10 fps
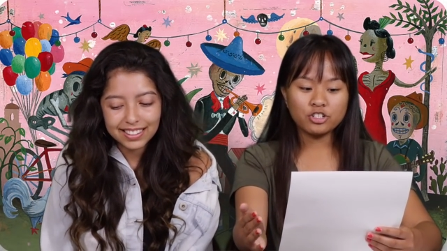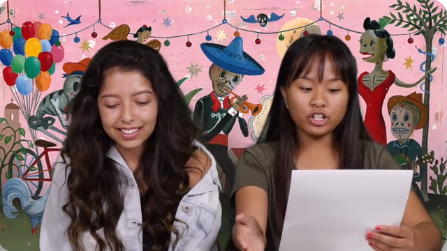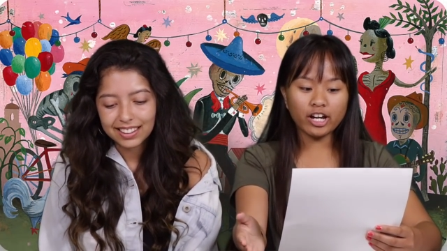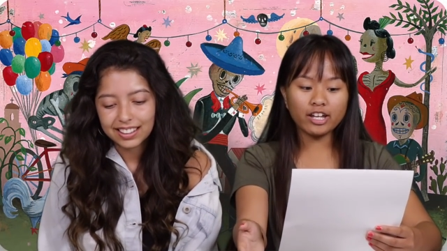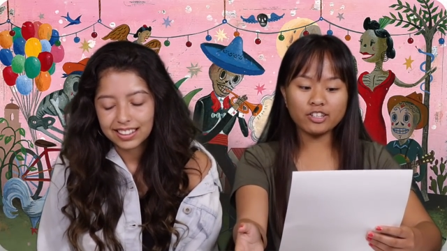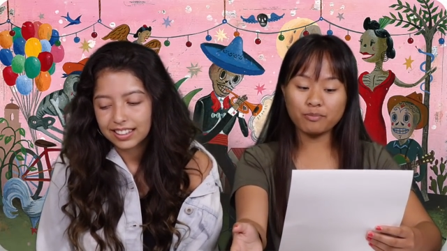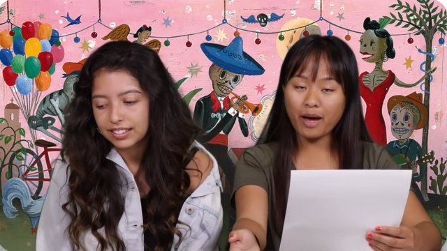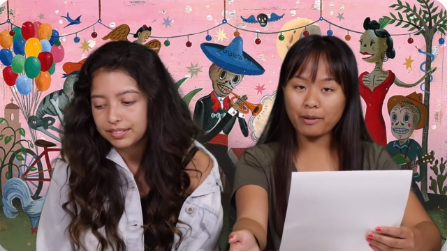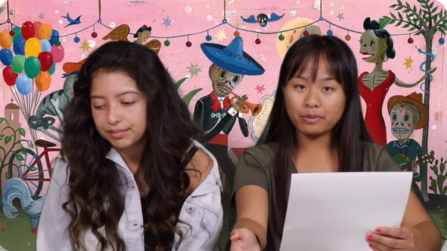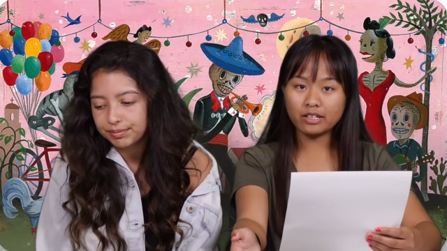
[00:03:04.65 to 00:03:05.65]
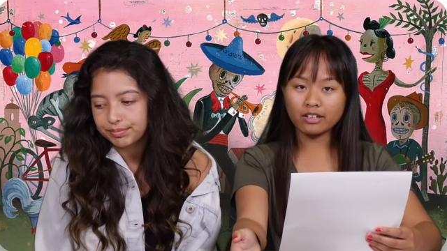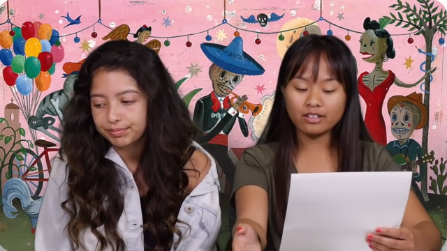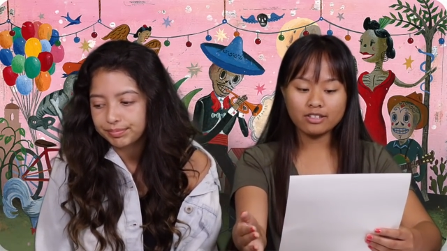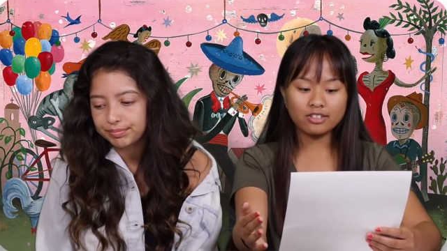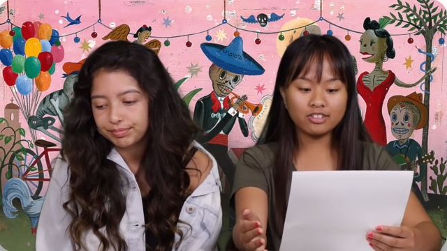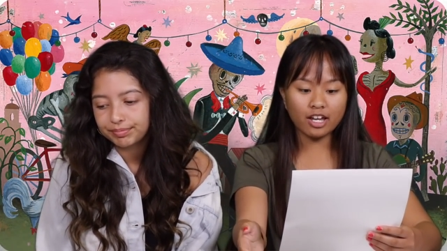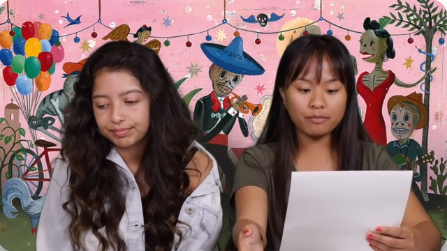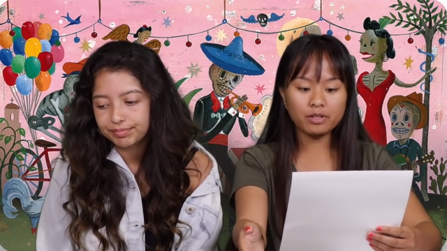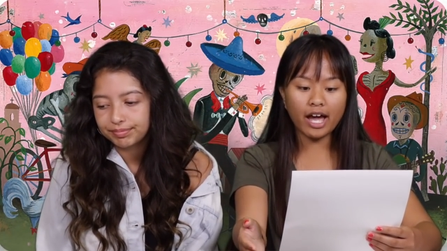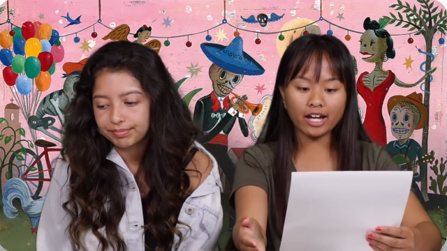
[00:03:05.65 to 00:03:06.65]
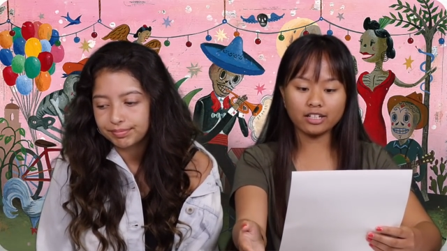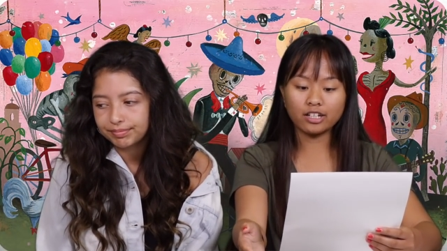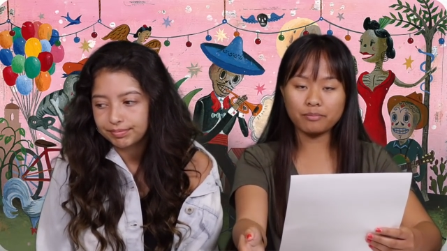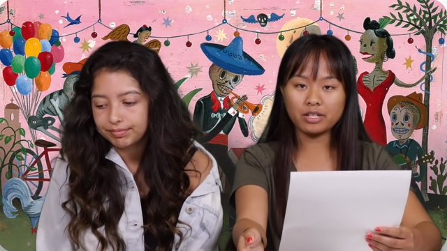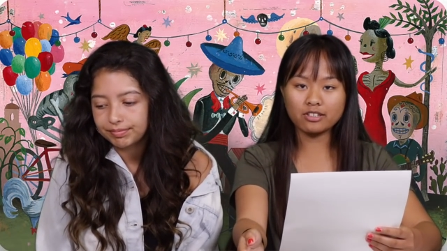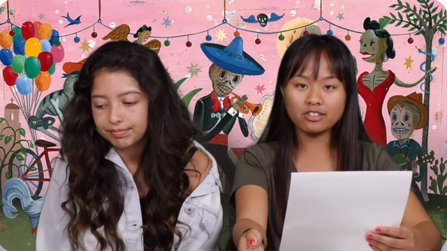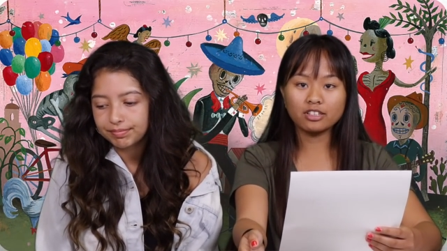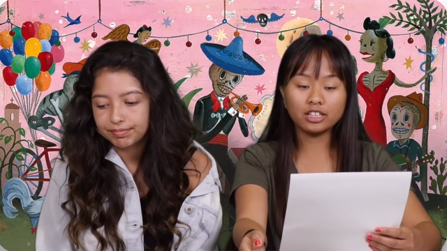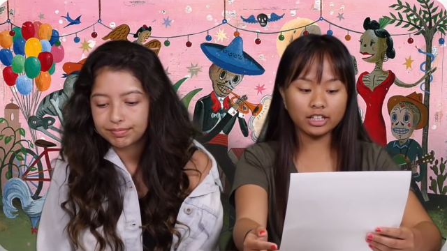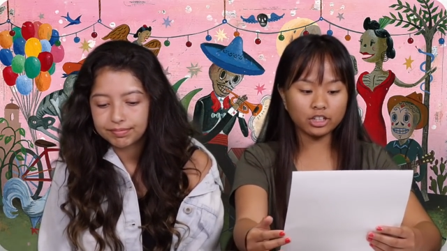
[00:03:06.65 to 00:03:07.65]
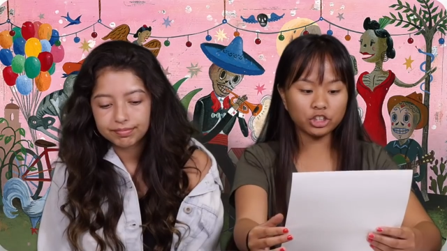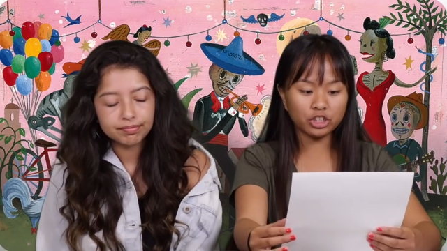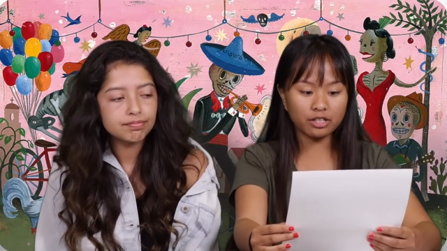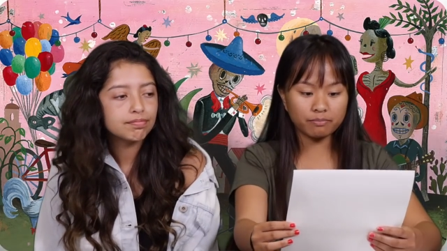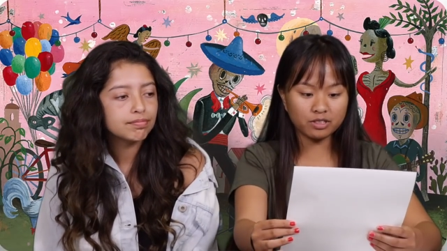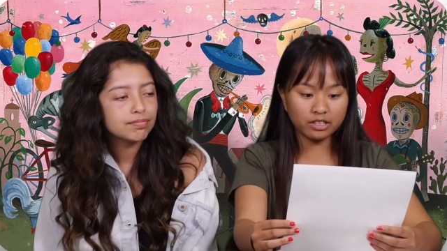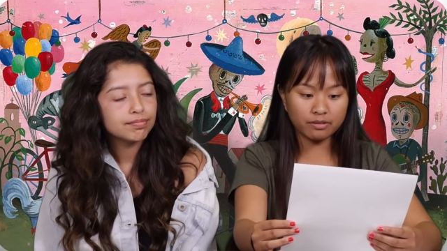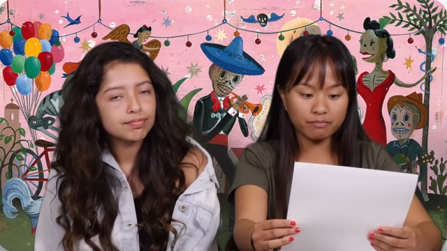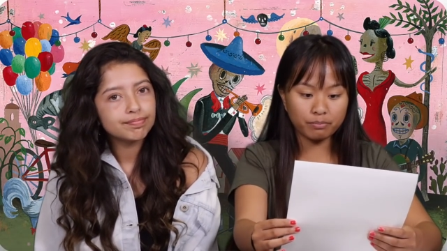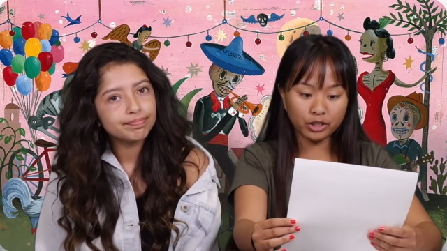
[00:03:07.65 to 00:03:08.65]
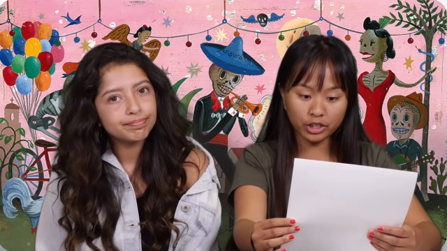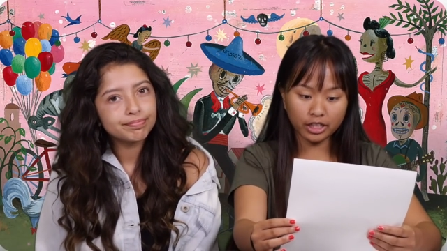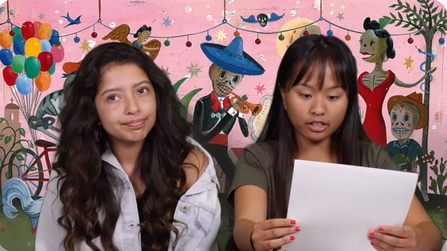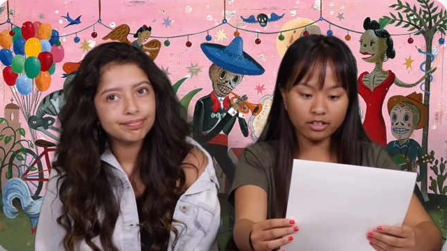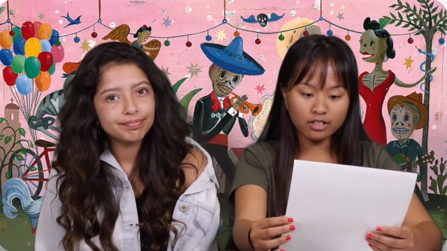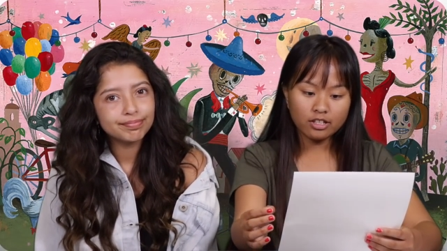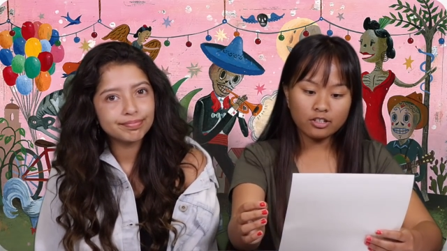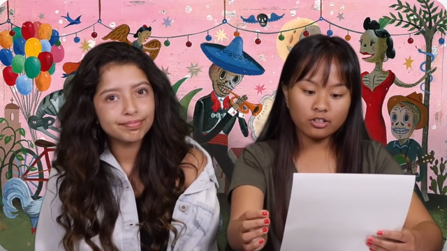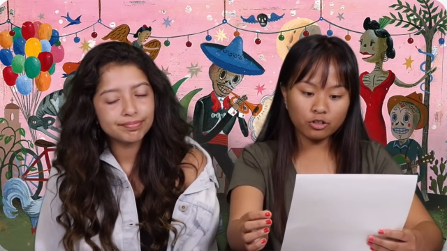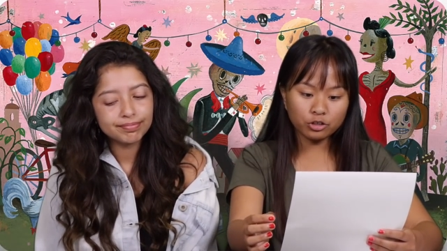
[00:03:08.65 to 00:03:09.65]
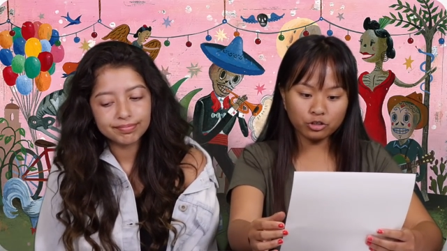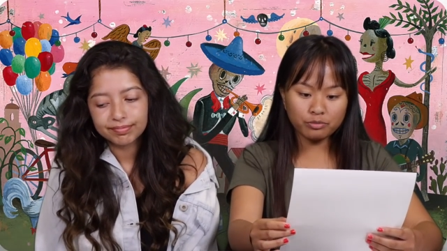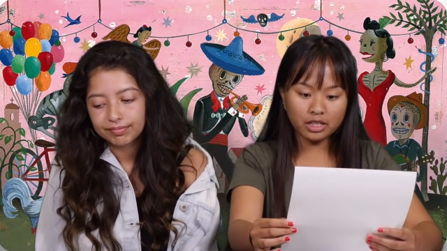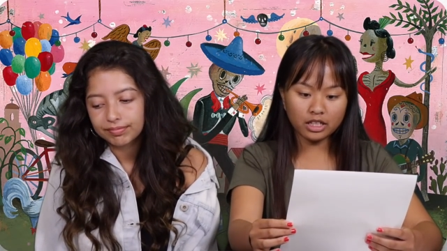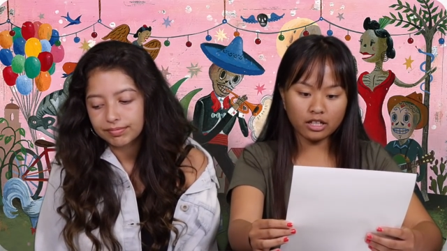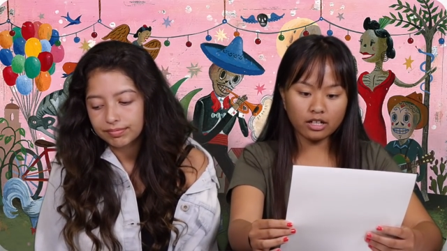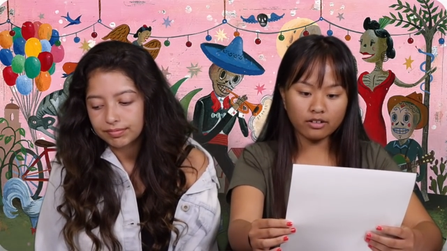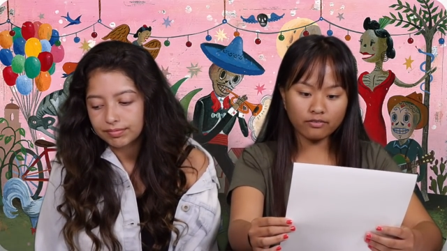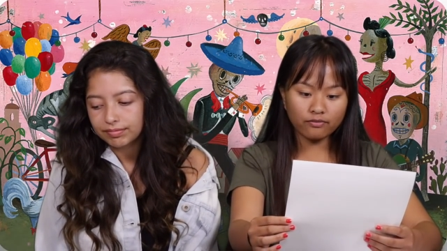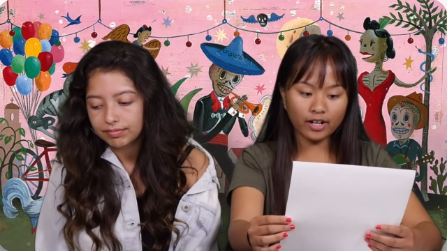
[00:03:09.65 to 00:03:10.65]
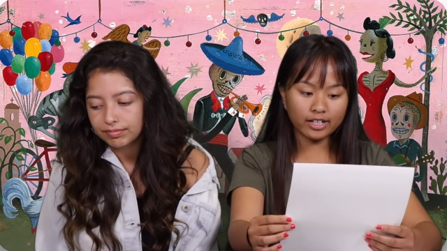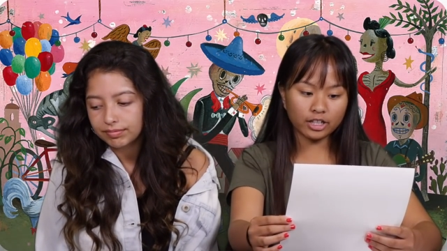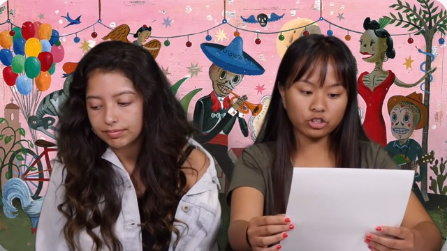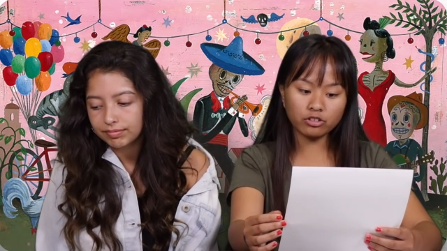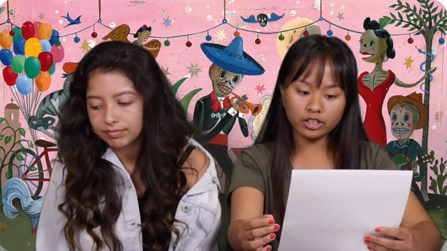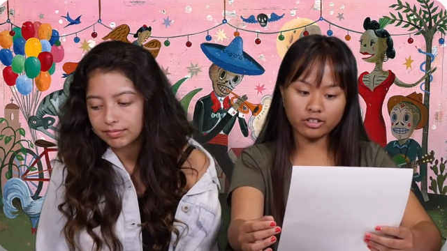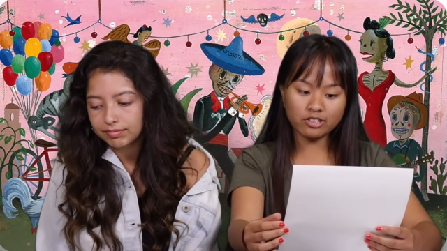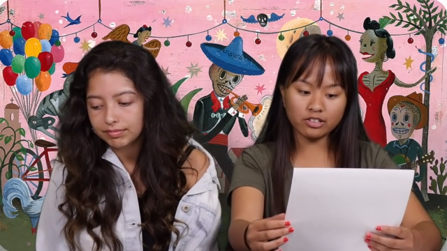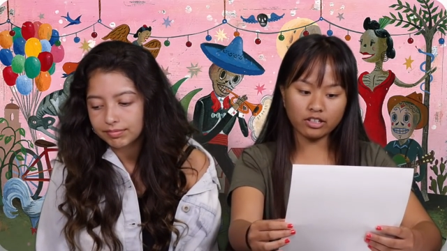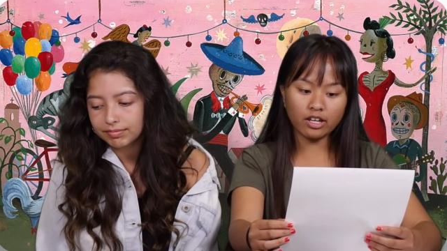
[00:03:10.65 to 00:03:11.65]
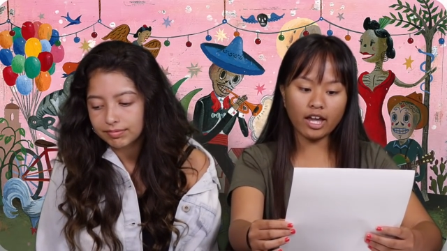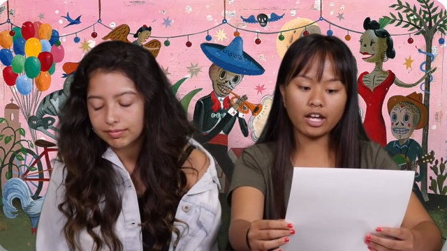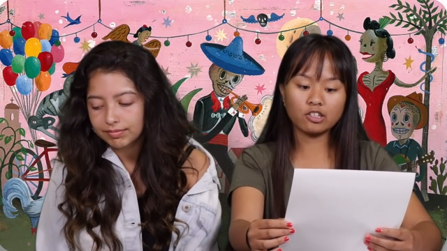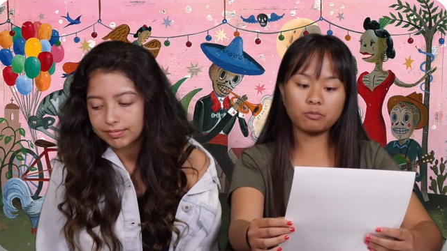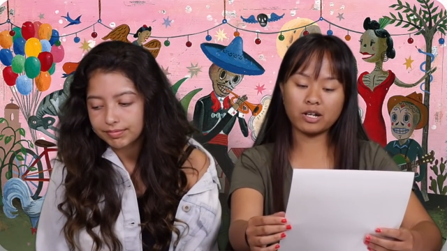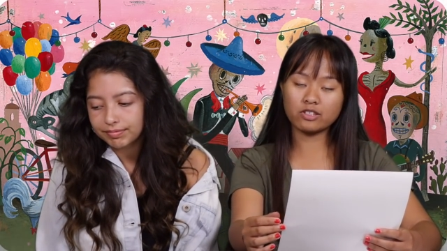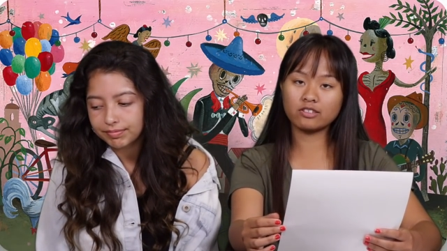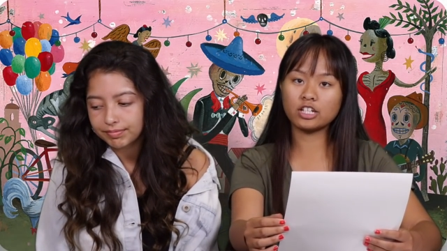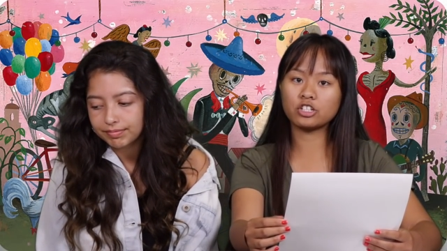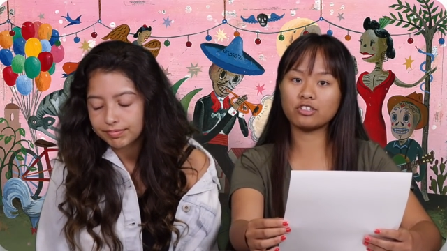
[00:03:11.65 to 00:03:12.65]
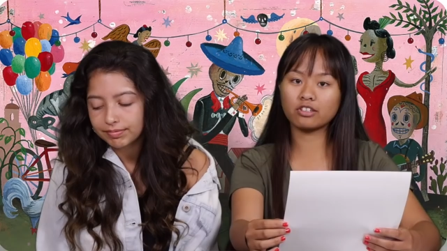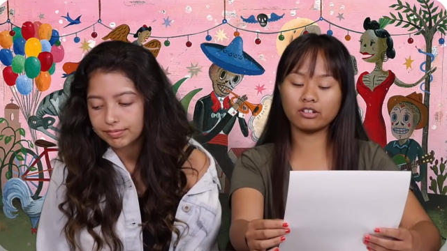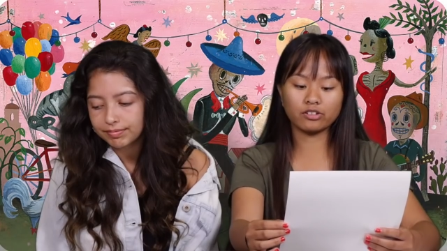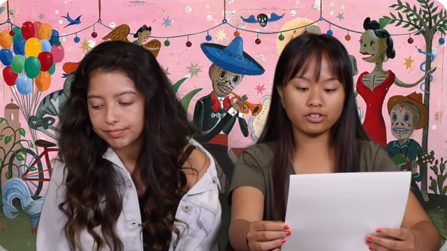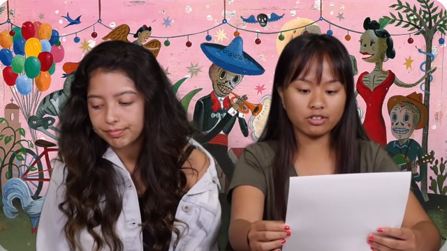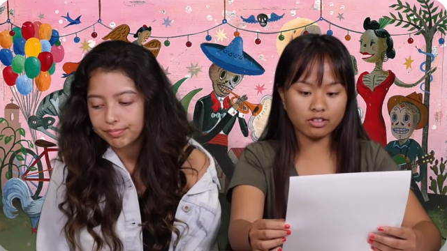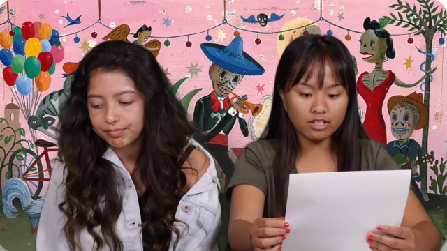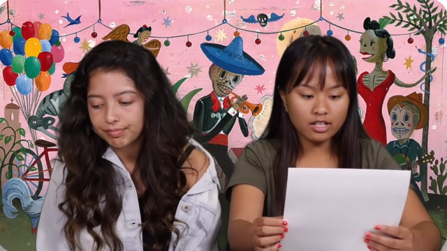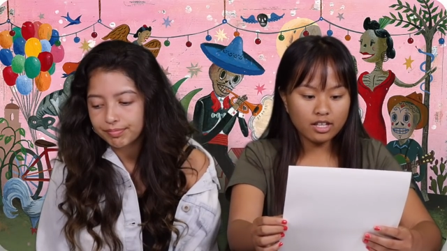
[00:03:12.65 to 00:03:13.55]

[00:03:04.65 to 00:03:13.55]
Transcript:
Speaker 1: GIS mapping, STEM academics, leadership team building, social media, financial literacy, and presentation skills.